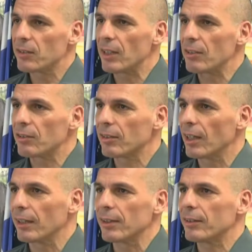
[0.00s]
since,
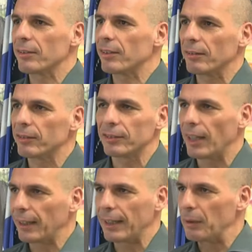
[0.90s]
uh, since
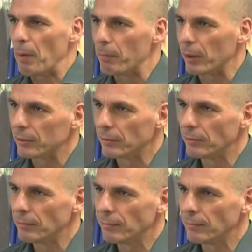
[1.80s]
I can remember. Right.